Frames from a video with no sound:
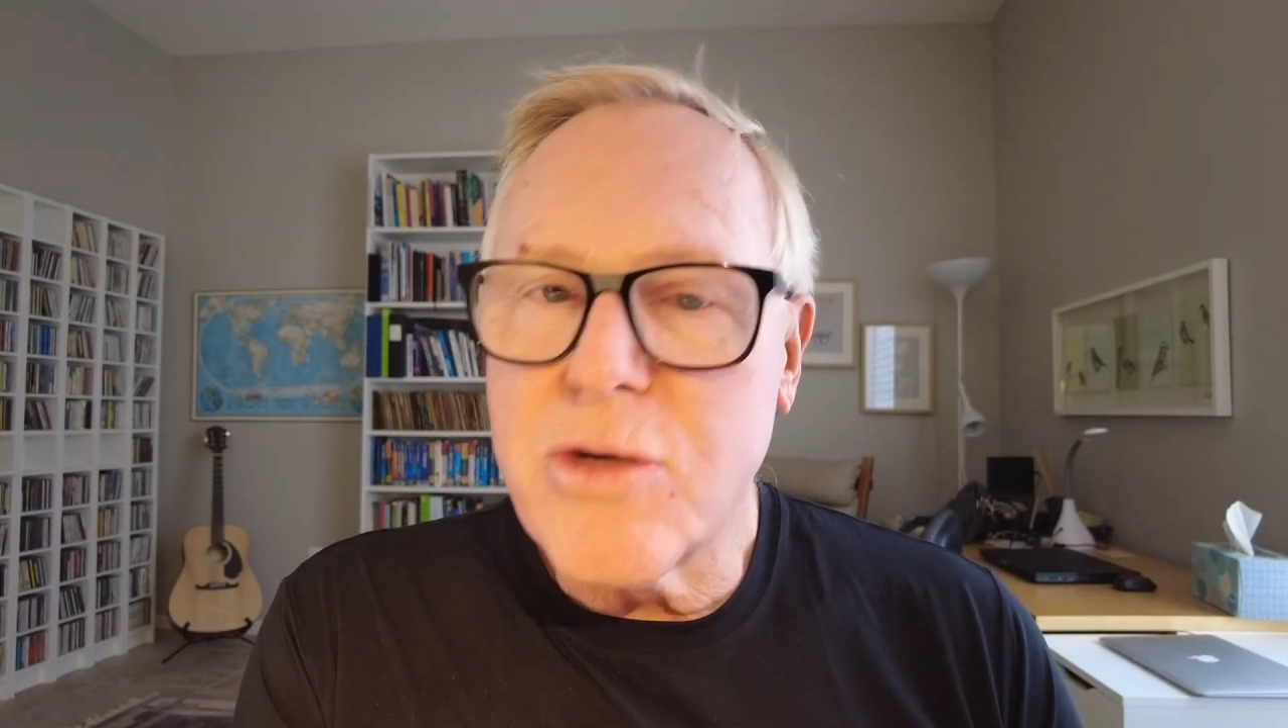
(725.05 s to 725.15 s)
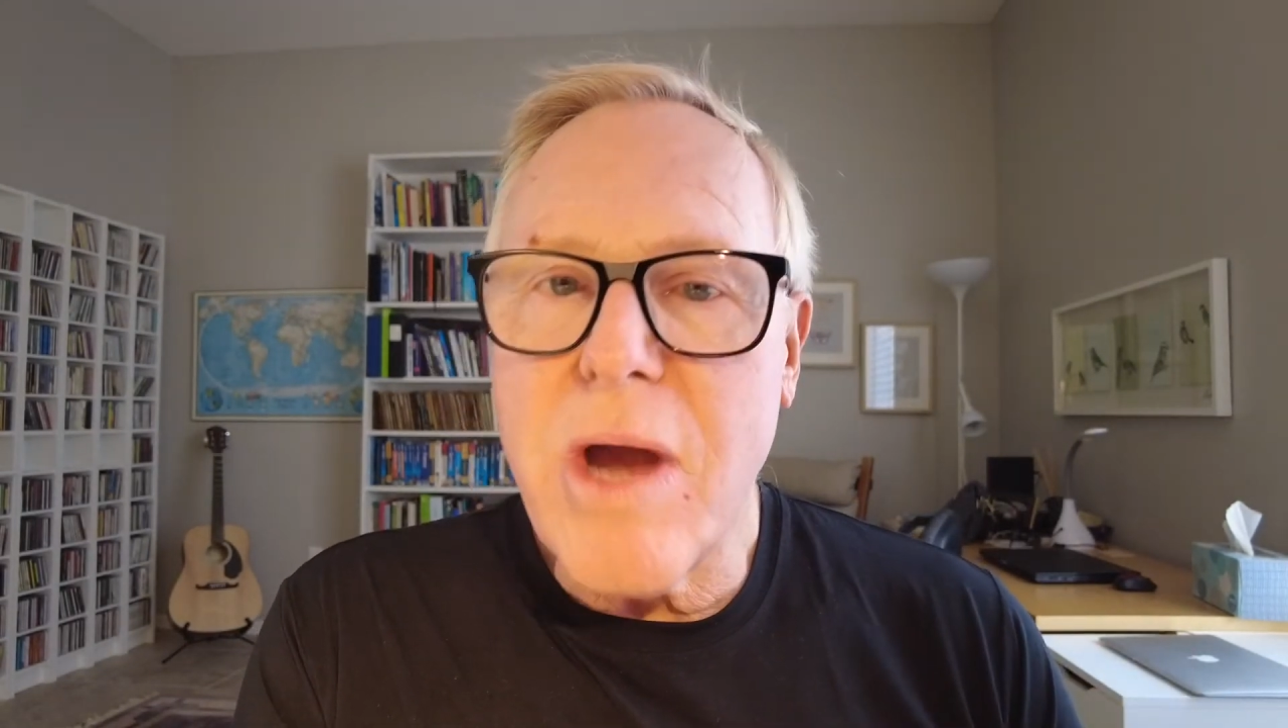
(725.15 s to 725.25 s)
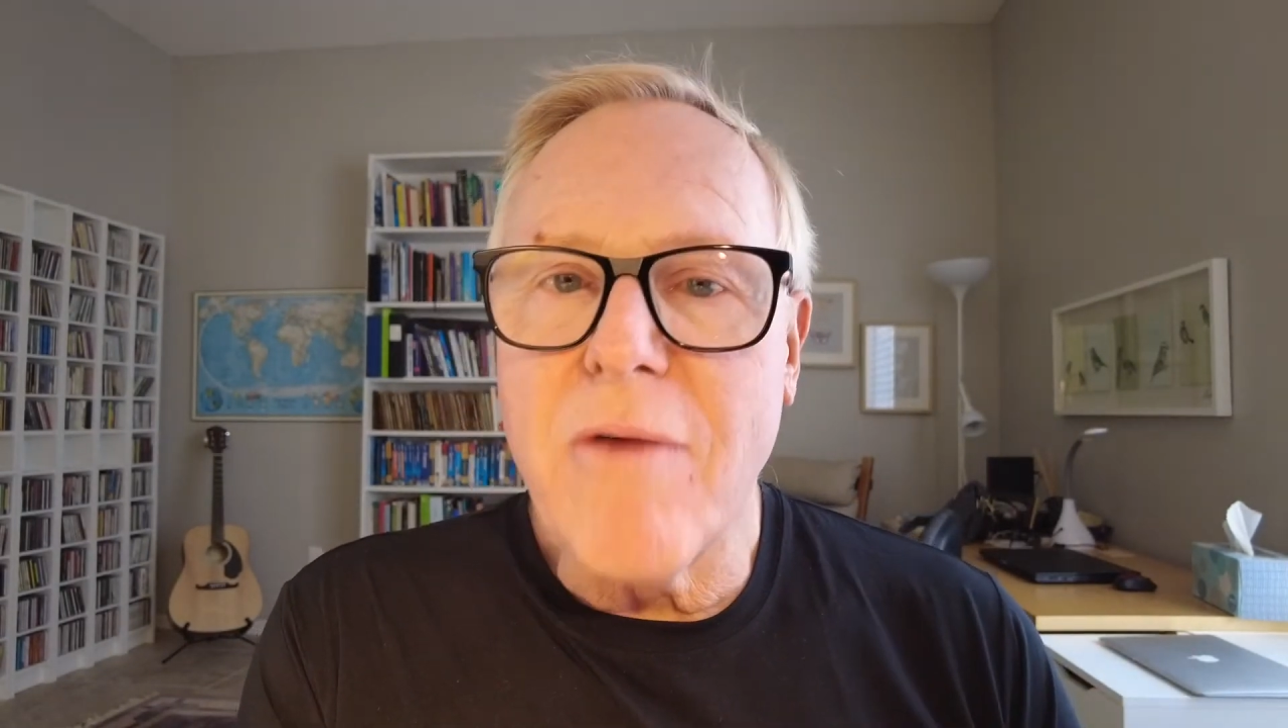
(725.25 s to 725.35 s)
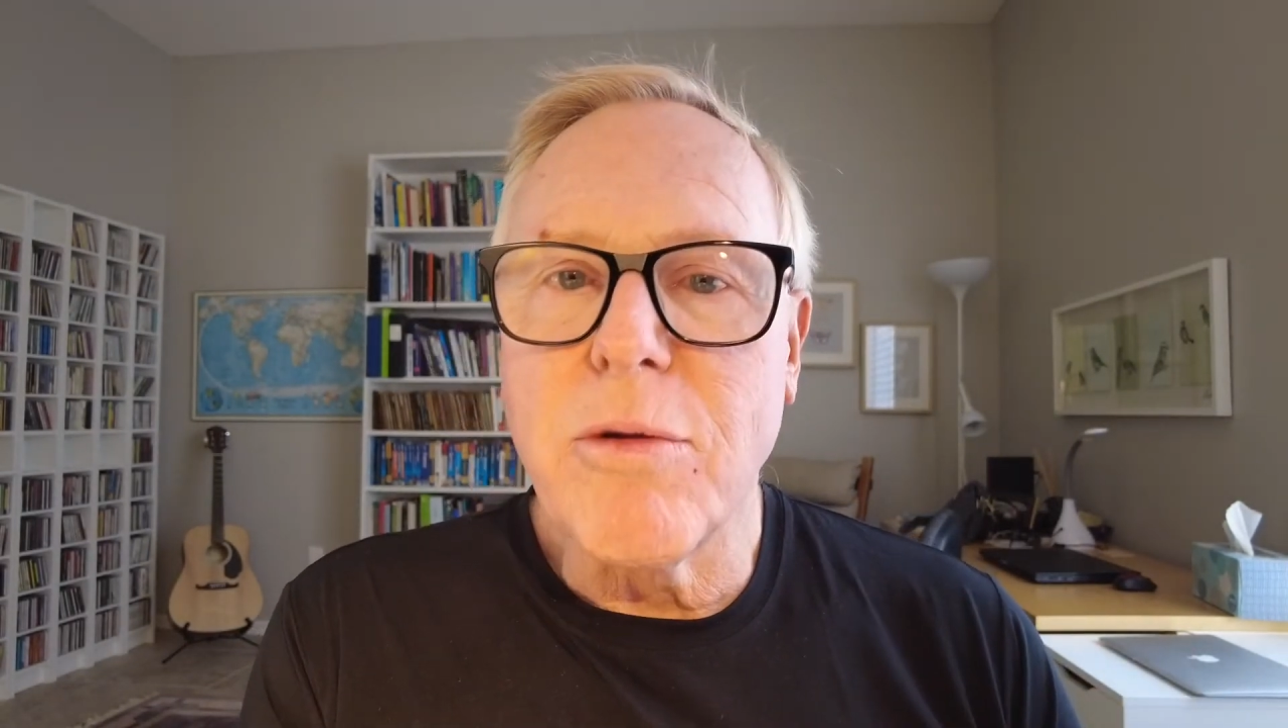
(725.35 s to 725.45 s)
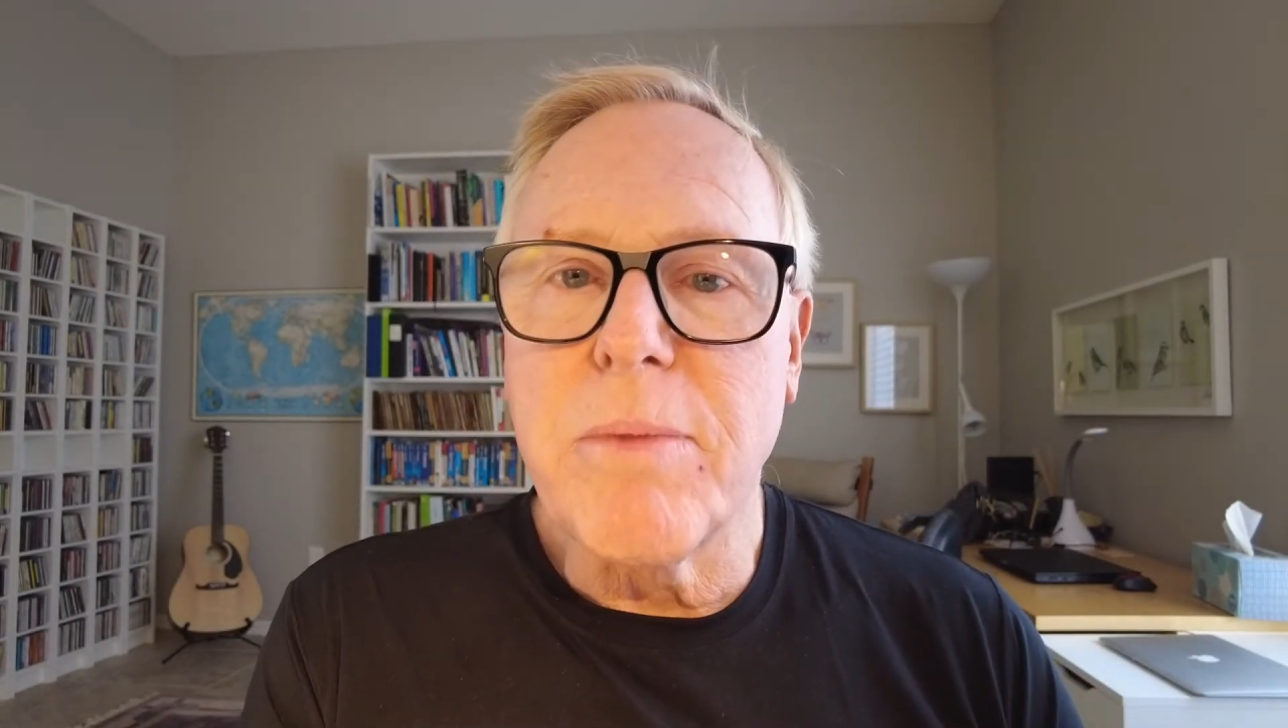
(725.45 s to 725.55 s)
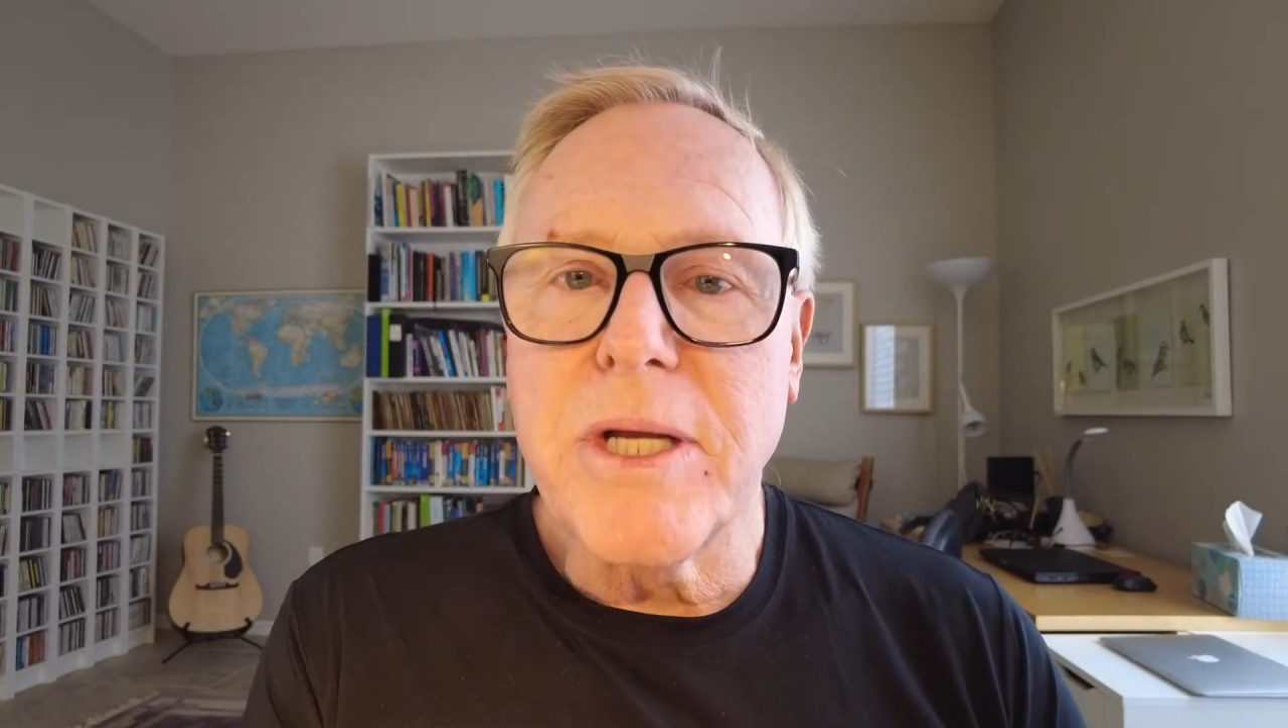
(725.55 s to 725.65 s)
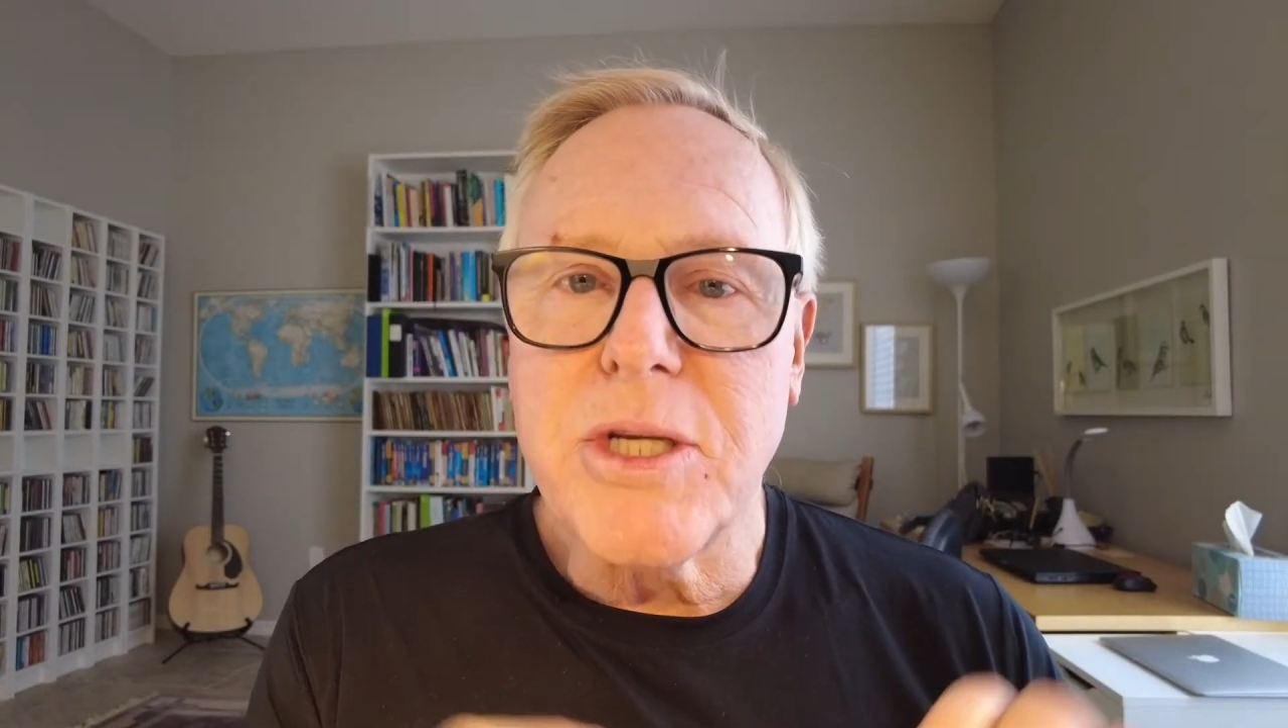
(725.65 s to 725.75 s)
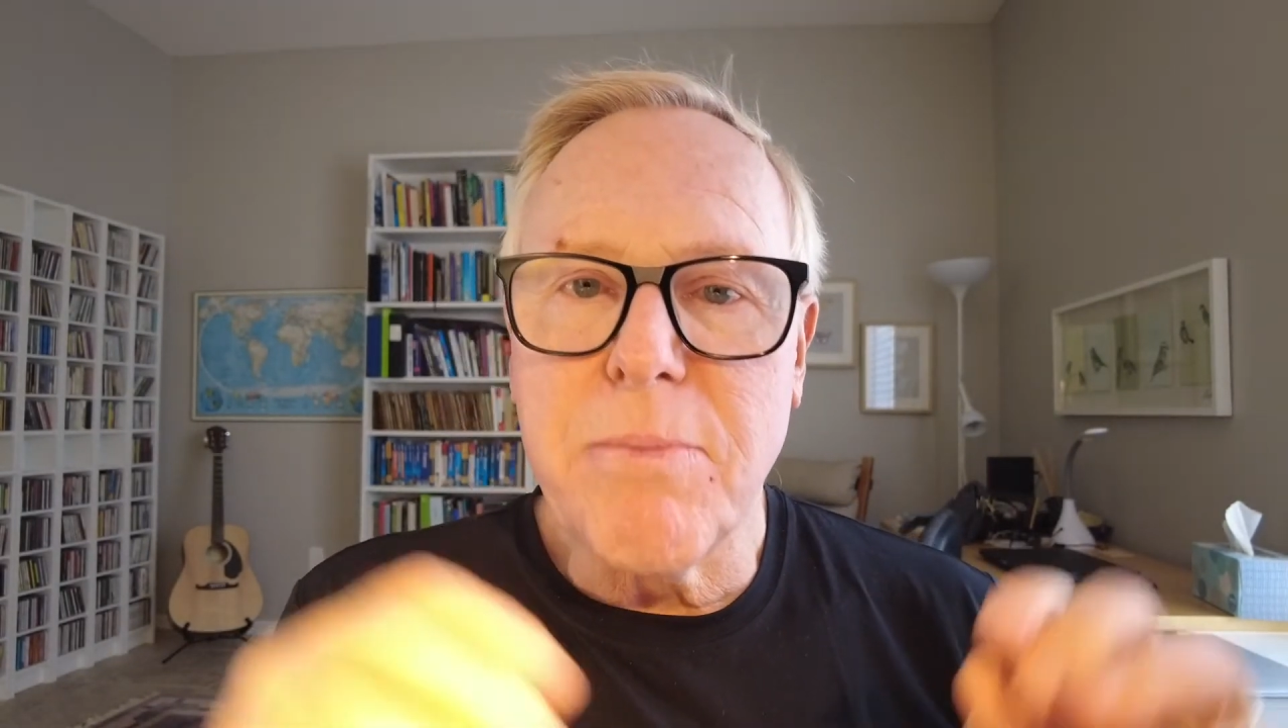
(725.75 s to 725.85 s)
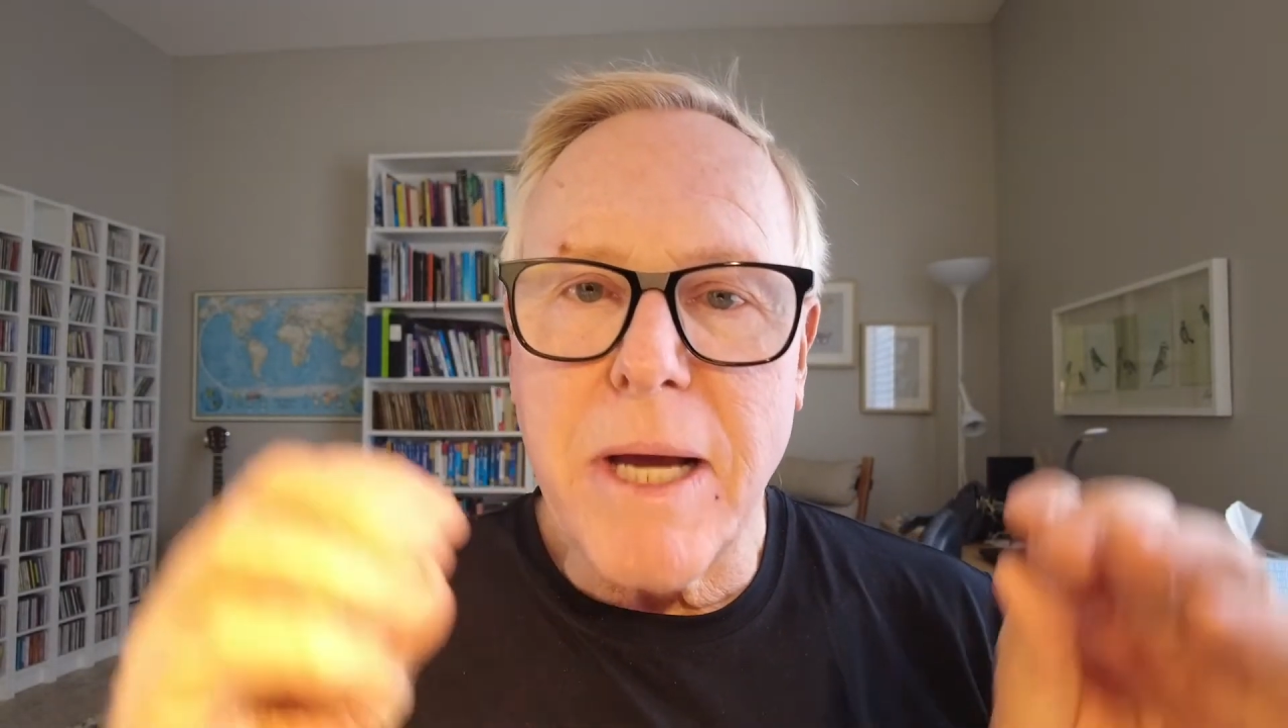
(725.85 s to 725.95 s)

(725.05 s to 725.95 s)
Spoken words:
travel budget